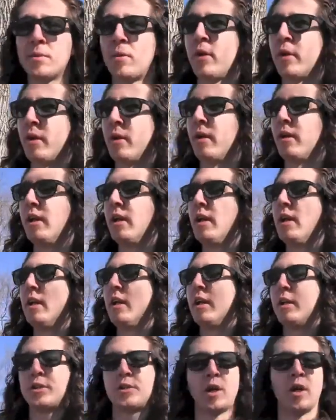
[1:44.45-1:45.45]
So all the
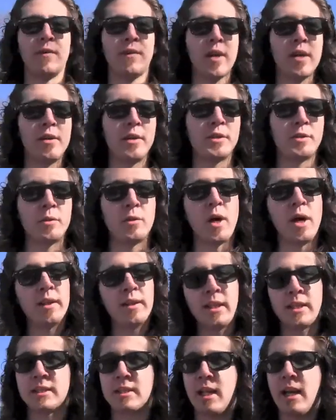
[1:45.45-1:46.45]
trophy hunters who
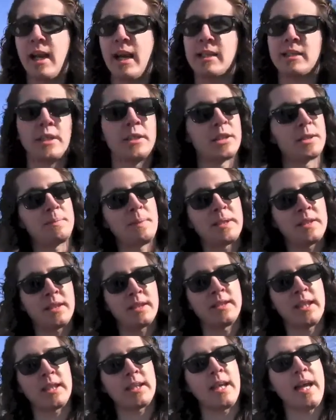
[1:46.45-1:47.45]
hunt these lions, they just
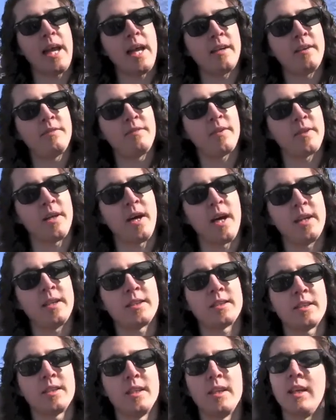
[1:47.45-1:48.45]
basically take the head for the hunt,